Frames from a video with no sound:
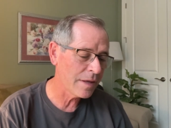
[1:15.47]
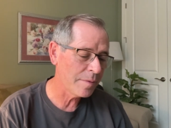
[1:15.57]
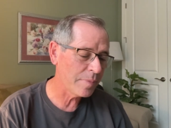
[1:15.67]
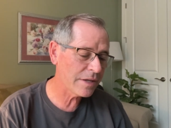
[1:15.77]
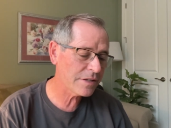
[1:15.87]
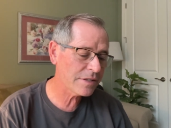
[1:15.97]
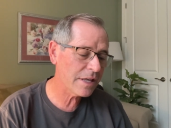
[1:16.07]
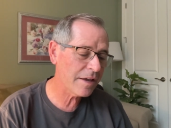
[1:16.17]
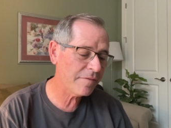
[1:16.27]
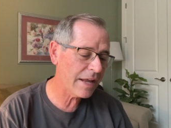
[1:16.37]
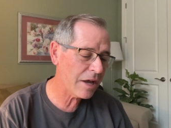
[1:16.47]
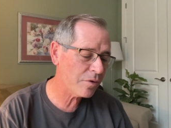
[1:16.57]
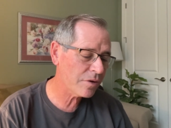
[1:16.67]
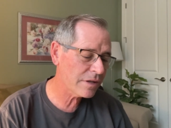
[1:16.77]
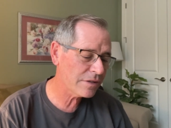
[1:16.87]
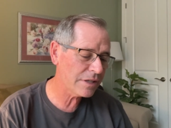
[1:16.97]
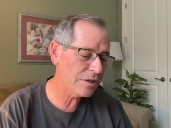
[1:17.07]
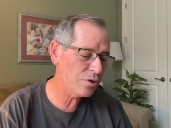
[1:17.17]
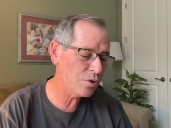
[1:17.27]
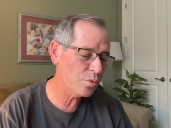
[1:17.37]
because they have now
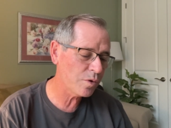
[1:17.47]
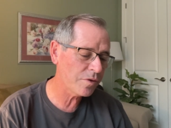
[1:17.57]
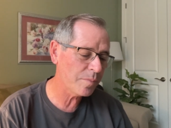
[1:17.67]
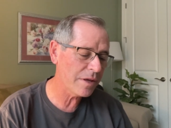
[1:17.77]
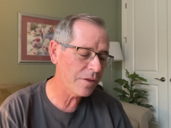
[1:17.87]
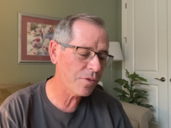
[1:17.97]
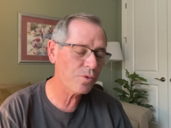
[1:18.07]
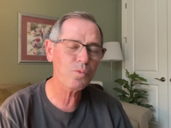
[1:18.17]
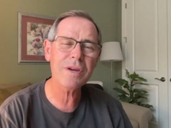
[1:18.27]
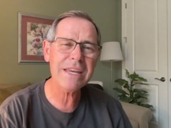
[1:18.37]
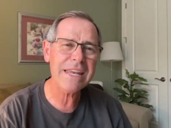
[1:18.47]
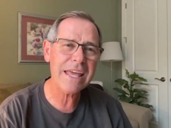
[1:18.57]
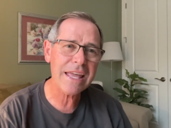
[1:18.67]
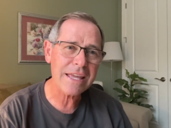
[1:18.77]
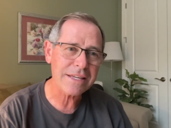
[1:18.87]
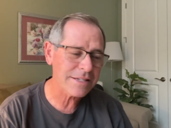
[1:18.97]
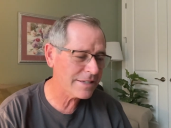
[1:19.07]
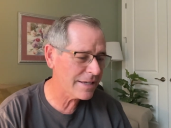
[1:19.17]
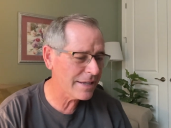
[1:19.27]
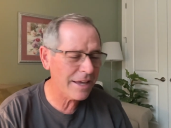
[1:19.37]
continued with me three days
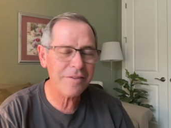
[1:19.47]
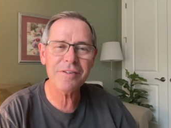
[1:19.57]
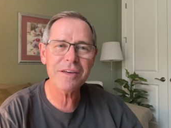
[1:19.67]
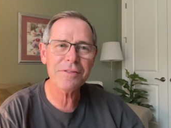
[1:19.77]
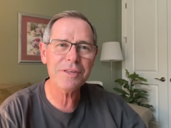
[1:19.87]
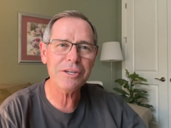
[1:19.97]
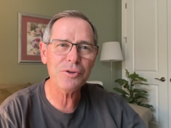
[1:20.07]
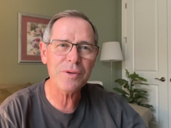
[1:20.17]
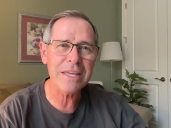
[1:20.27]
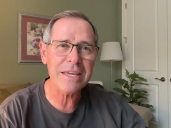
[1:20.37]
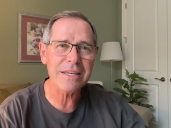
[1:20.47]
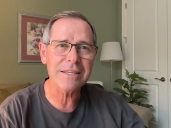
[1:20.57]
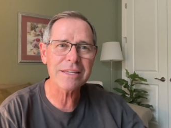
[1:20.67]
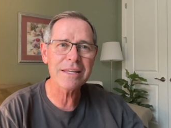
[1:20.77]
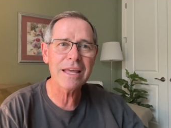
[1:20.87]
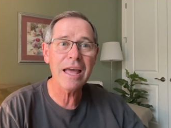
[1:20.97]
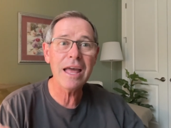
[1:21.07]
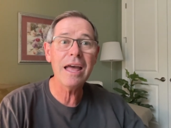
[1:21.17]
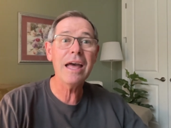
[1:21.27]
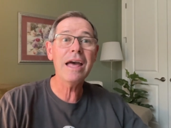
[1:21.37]
and have nothing to eat.
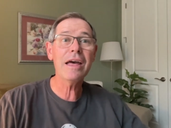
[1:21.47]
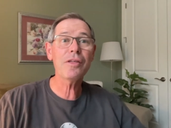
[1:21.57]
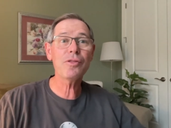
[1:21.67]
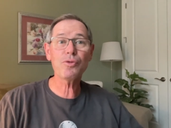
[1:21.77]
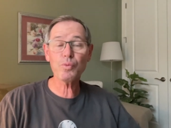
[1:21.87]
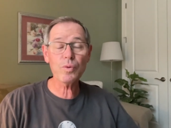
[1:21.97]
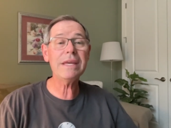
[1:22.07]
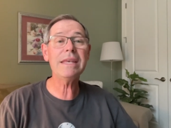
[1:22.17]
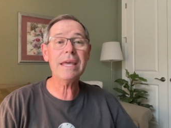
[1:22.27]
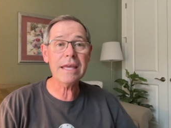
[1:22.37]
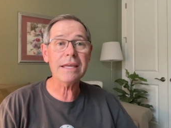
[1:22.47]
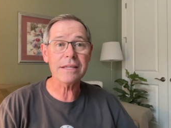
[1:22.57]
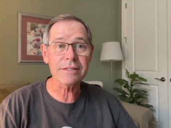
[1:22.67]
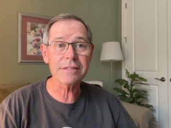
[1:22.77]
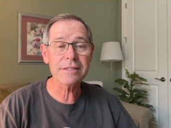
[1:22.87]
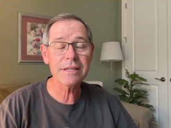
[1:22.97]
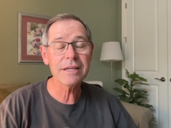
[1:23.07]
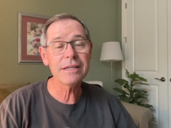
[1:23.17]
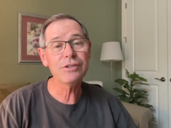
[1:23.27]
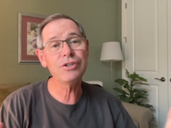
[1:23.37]
Three days.
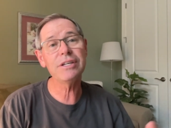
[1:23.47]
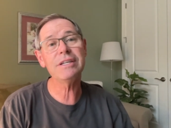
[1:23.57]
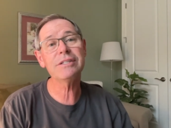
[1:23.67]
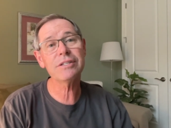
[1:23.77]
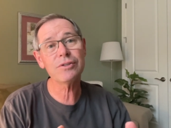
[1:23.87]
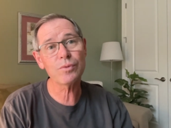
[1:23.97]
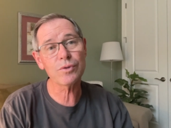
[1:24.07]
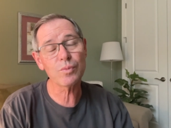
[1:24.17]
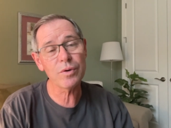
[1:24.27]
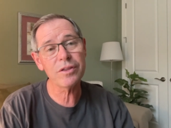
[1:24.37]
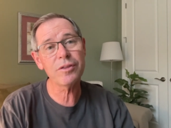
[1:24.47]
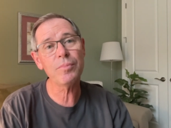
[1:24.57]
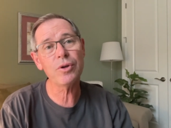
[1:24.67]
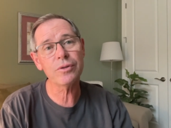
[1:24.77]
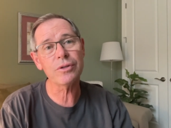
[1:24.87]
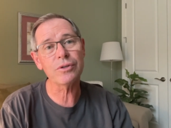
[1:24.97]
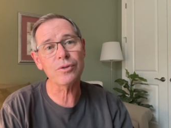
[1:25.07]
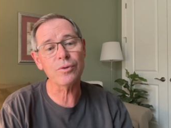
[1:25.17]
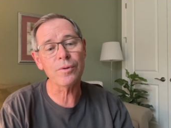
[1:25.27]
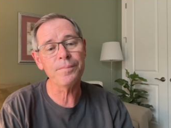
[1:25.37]
Jesus was with the
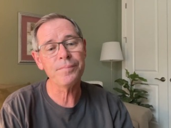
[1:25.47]
multitude